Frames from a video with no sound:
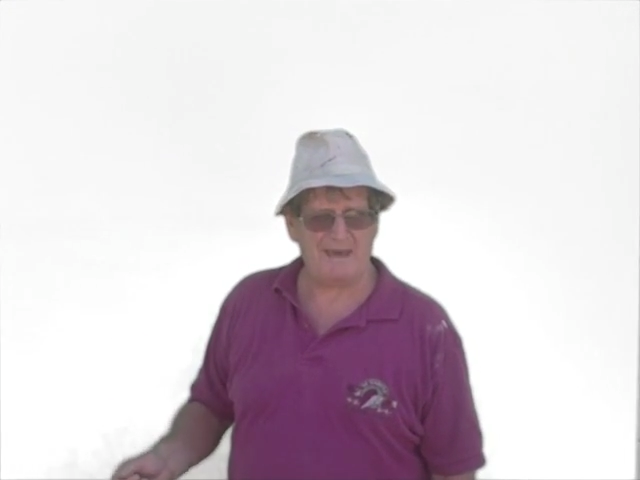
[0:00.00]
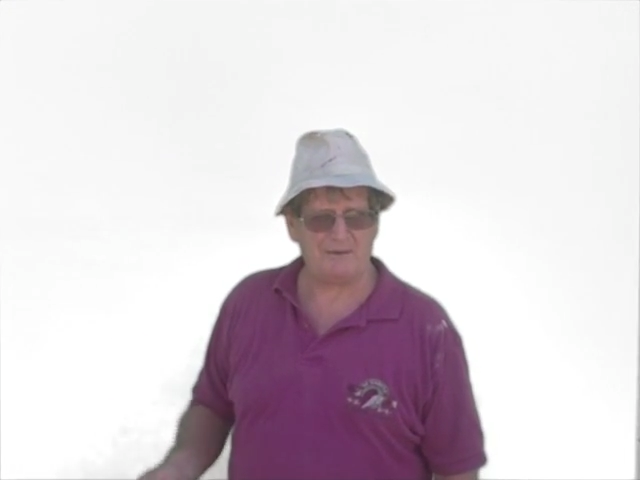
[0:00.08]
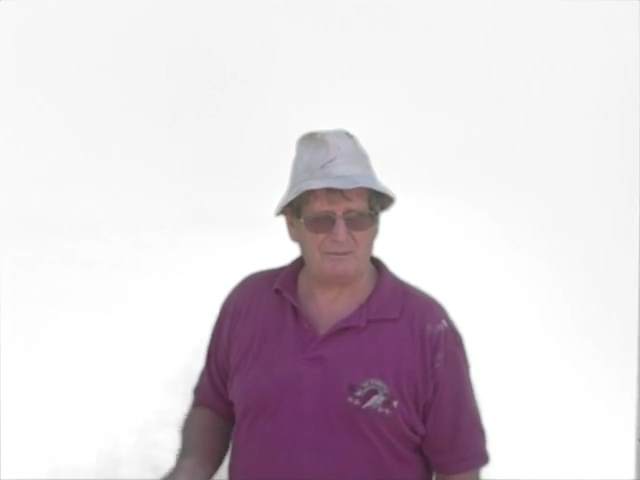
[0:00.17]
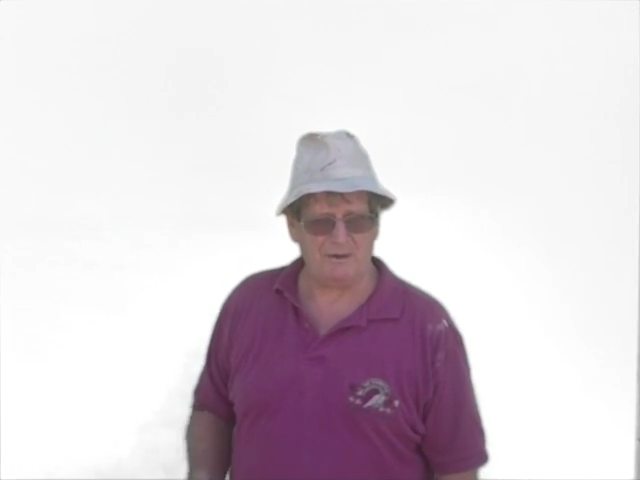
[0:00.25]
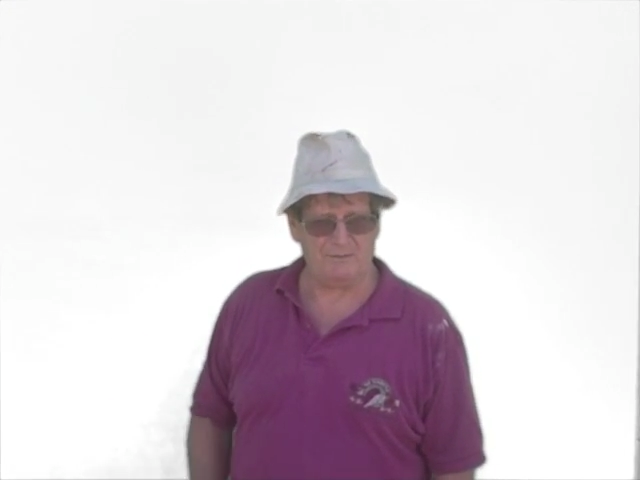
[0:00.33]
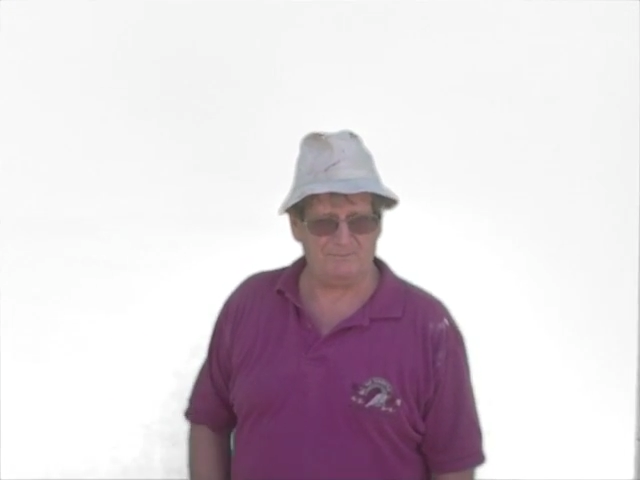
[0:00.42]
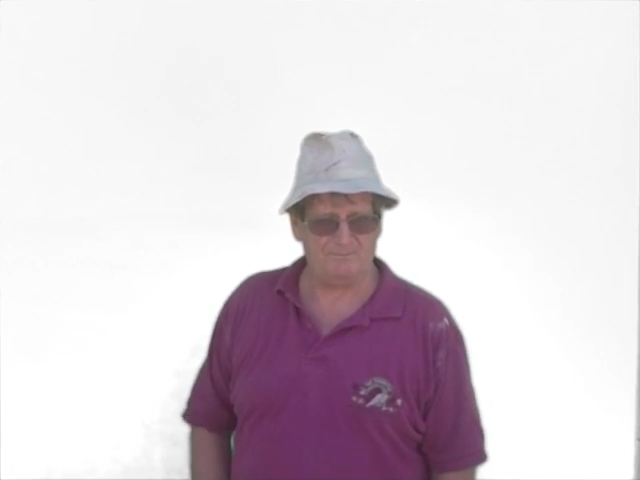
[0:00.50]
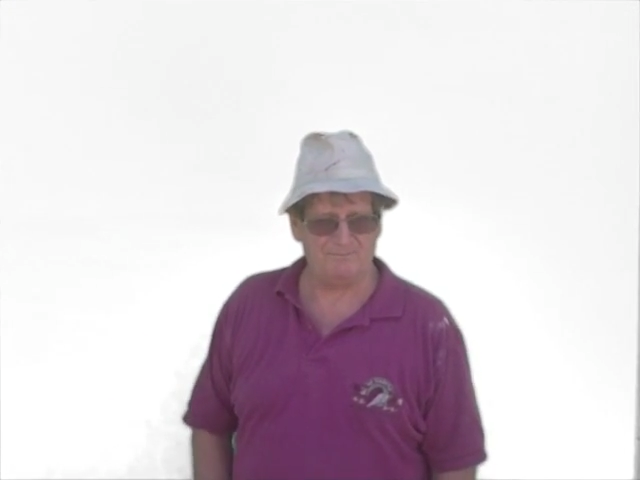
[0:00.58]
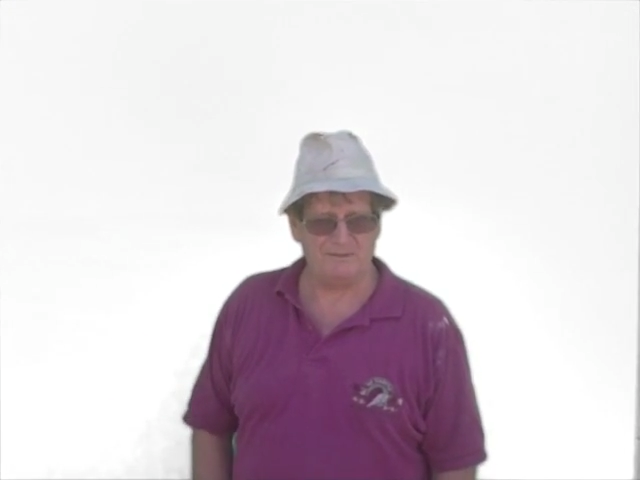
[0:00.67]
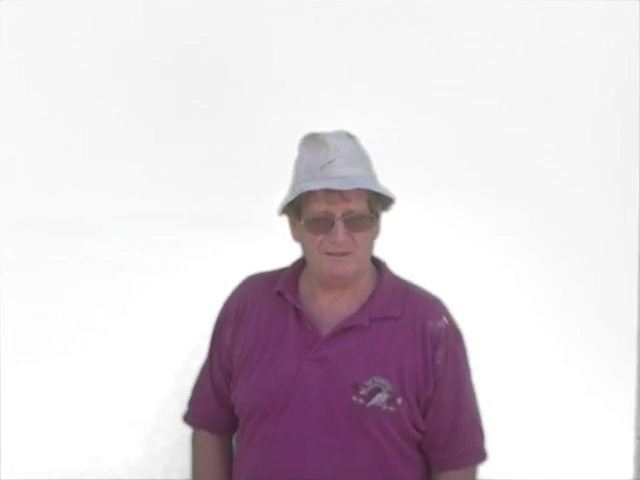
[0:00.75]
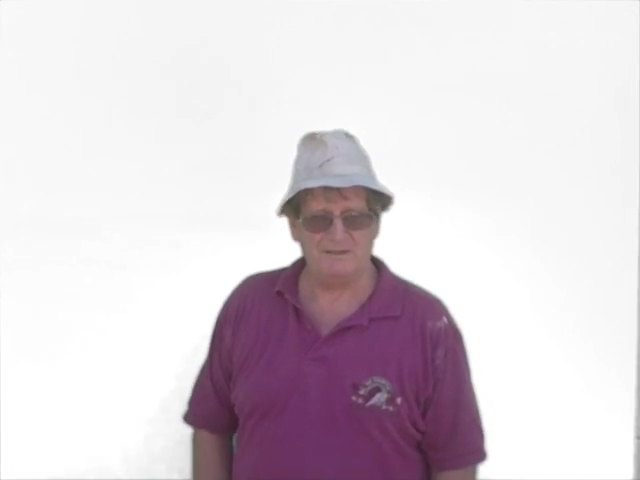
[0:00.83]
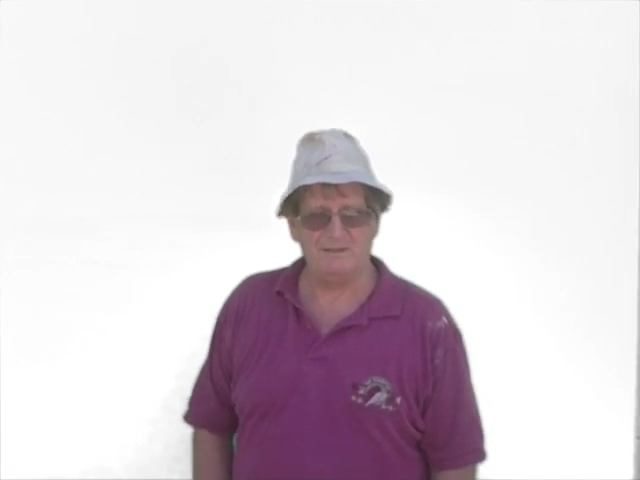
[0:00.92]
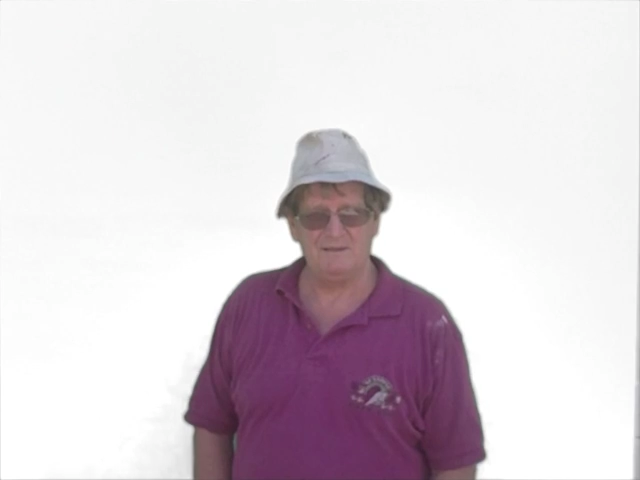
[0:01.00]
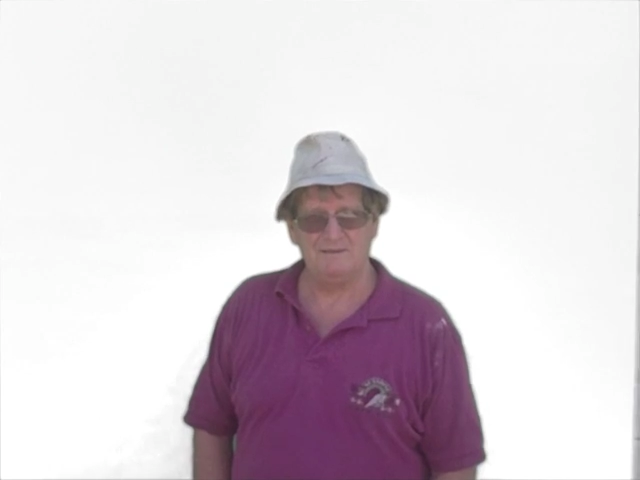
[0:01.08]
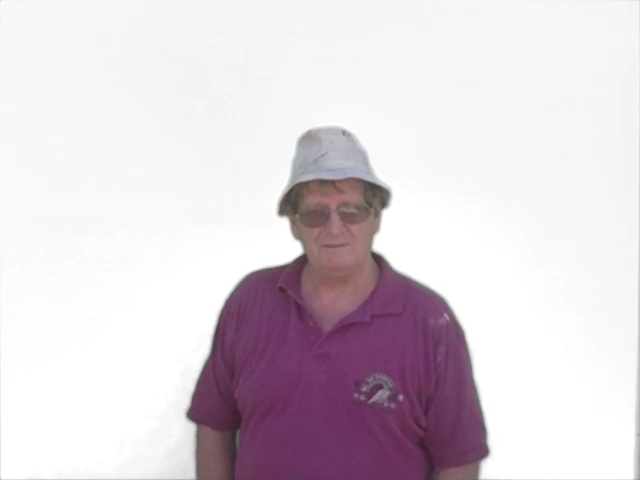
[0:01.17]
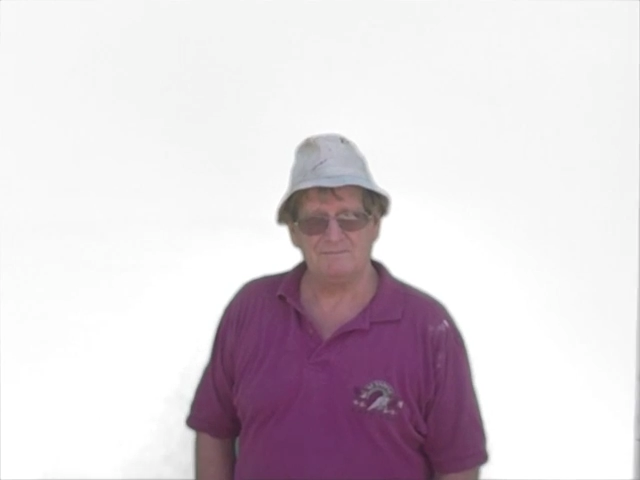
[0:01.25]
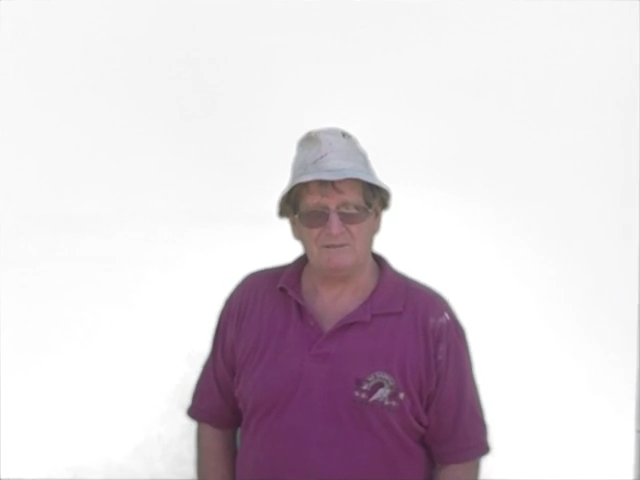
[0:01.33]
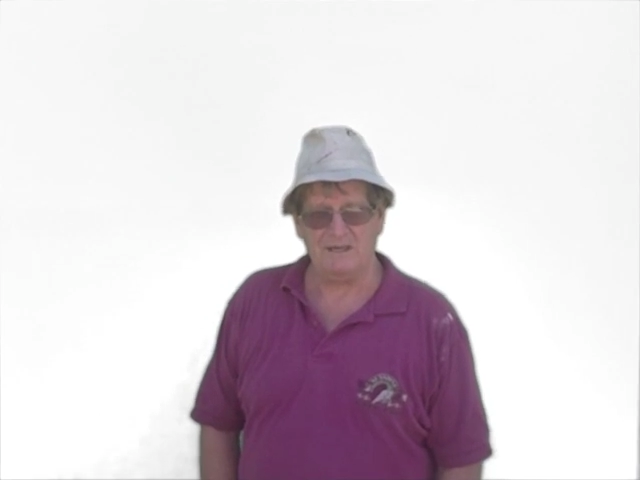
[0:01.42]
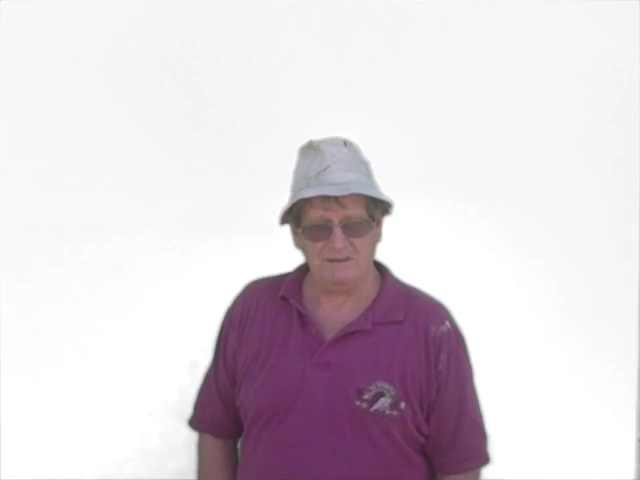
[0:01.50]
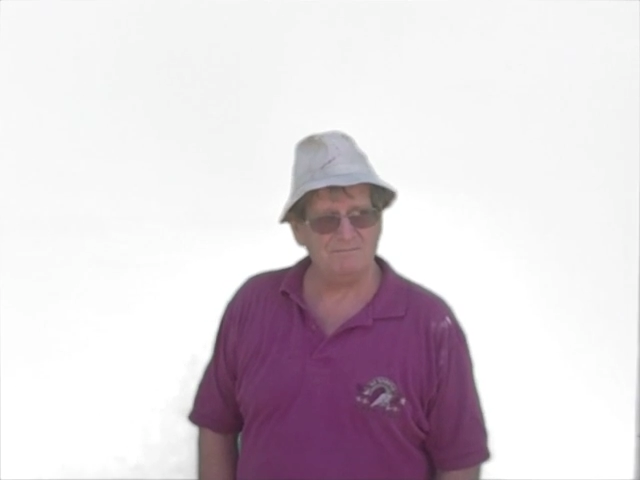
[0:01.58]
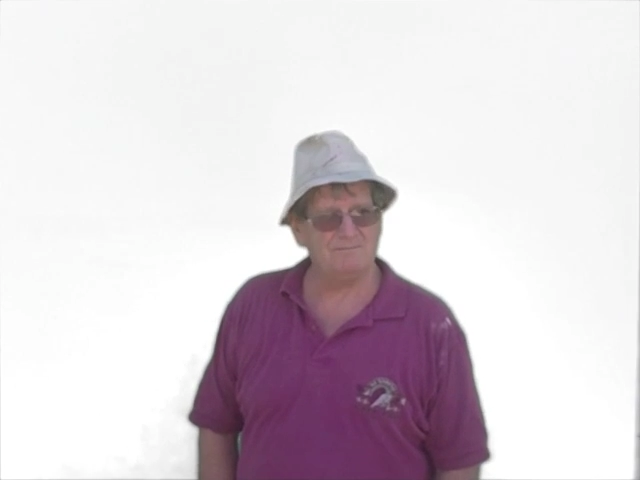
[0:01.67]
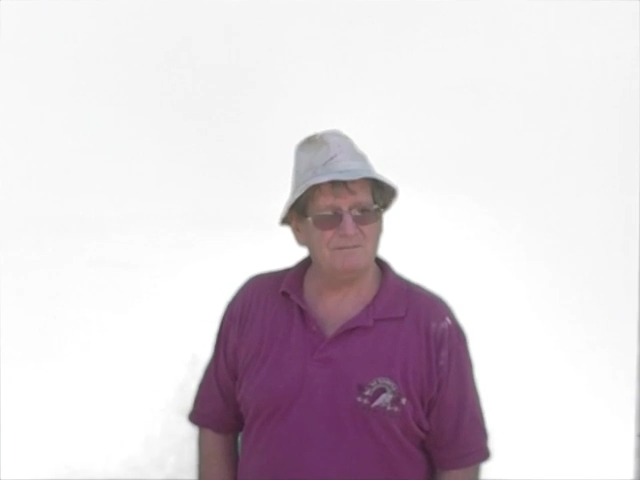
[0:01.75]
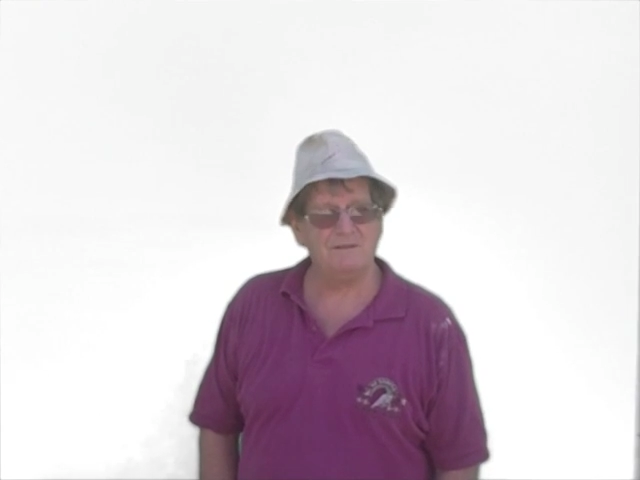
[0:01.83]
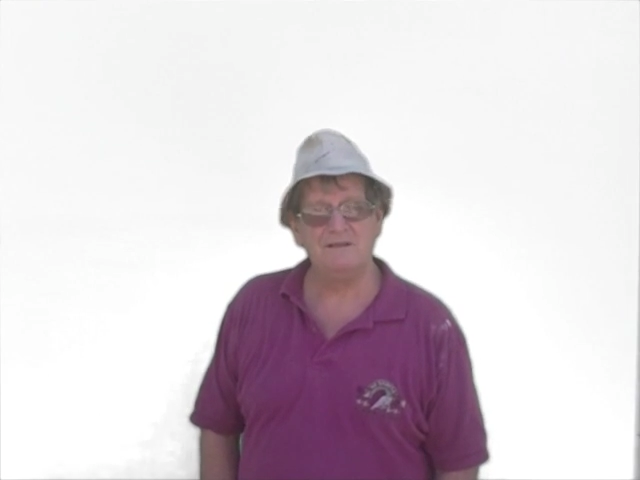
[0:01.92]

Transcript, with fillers: you may be wearing when you do a green screen